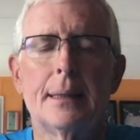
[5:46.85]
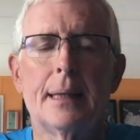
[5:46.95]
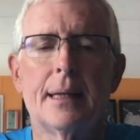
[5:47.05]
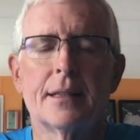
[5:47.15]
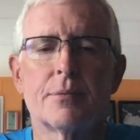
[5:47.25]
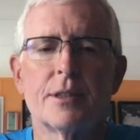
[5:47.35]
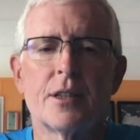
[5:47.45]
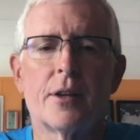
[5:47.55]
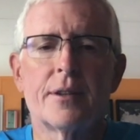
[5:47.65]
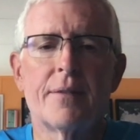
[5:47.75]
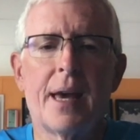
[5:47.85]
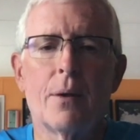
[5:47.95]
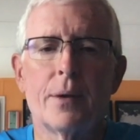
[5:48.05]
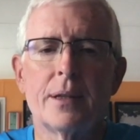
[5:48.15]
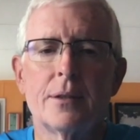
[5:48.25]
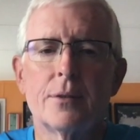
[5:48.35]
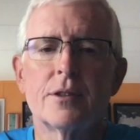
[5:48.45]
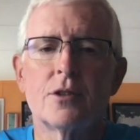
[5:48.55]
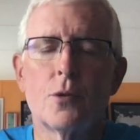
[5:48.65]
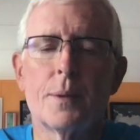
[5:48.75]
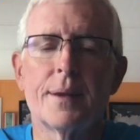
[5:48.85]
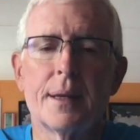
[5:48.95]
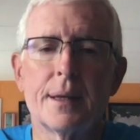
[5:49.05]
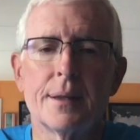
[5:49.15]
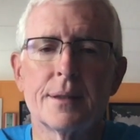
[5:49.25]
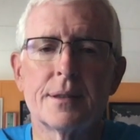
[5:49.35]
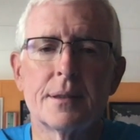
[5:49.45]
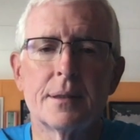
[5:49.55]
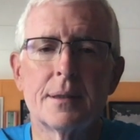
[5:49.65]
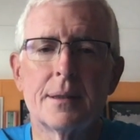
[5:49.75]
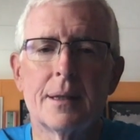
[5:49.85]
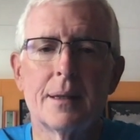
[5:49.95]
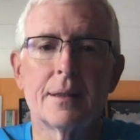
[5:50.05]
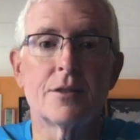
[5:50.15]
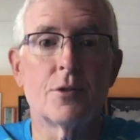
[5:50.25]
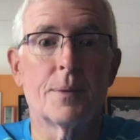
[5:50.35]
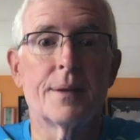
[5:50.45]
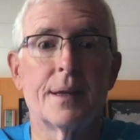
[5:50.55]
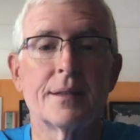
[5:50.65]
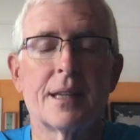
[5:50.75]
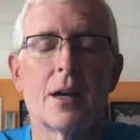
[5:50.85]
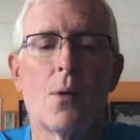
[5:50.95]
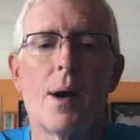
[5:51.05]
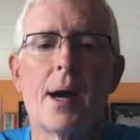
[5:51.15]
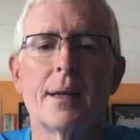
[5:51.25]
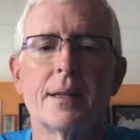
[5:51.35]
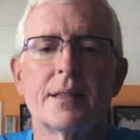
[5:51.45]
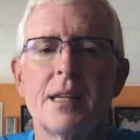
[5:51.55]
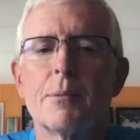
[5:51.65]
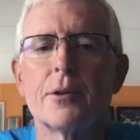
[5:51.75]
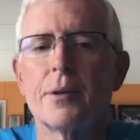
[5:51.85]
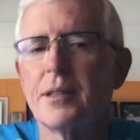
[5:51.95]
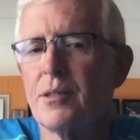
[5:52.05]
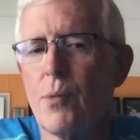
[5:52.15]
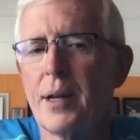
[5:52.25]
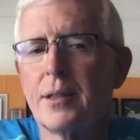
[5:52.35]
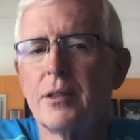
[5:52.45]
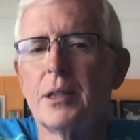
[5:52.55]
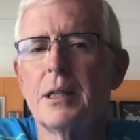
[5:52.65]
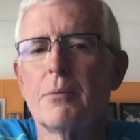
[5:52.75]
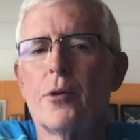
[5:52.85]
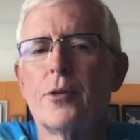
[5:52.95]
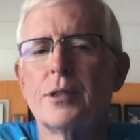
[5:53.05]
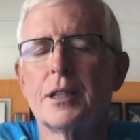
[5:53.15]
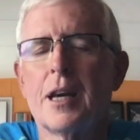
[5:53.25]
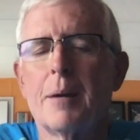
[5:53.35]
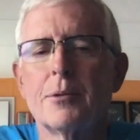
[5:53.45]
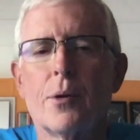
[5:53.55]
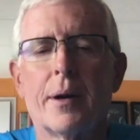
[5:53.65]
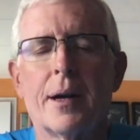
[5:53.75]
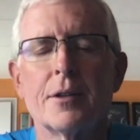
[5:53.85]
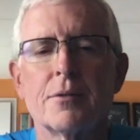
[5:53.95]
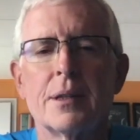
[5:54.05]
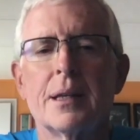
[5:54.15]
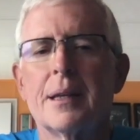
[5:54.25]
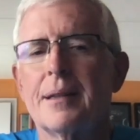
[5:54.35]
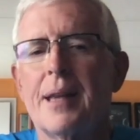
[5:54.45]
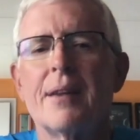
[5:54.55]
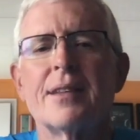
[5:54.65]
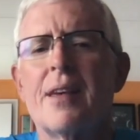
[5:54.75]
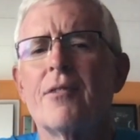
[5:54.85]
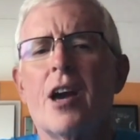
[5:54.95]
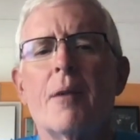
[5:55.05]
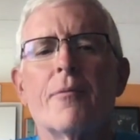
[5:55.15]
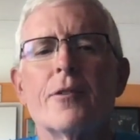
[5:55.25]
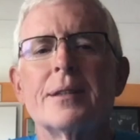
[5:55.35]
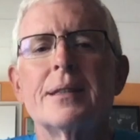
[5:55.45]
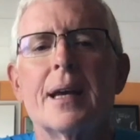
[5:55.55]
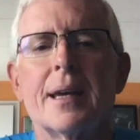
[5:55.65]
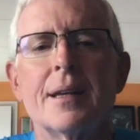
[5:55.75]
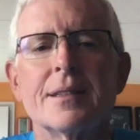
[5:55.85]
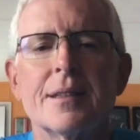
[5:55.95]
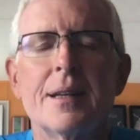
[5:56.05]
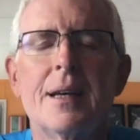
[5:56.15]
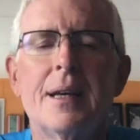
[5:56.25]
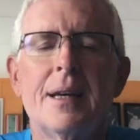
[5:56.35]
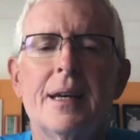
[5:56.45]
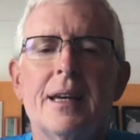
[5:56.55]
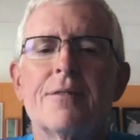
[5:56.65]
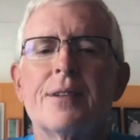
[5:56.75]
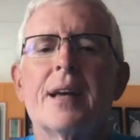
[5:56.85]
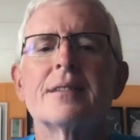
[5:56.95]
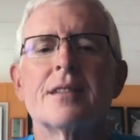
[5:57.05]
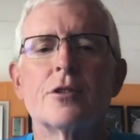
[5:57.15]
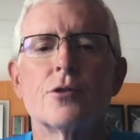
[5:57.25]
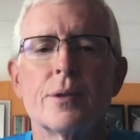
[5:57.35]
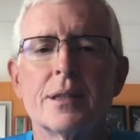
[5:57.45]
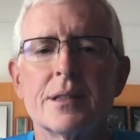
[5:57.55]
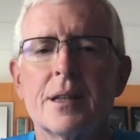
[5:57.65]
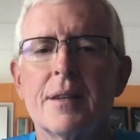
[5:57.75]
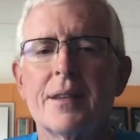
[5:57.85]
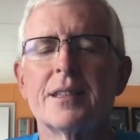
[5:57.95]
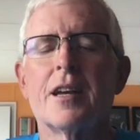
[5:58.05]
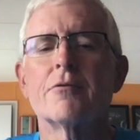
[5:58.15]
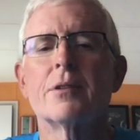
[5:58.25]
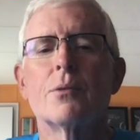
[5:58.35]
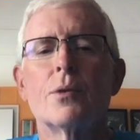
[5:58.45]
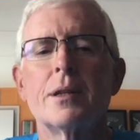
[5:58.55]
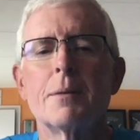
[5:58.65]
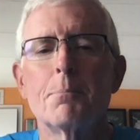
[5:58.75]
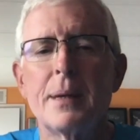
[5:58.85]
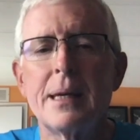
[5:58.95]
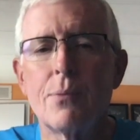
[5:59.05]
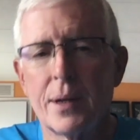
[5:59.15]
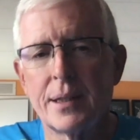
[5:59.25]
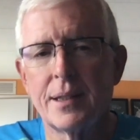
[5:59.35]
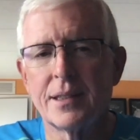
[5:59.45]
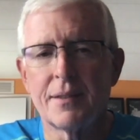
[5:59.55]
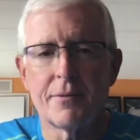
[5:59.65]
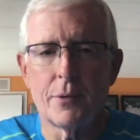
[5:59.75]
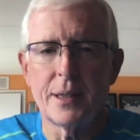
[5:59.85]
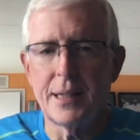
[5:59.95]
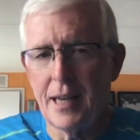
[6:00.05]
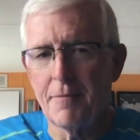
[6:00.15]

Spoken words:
And as a result of that, we do stupid things that go on as immigrants want to emerge and come to our country, as they've come for decades, if not centuries. This country wouldn't be what it is if we didn't have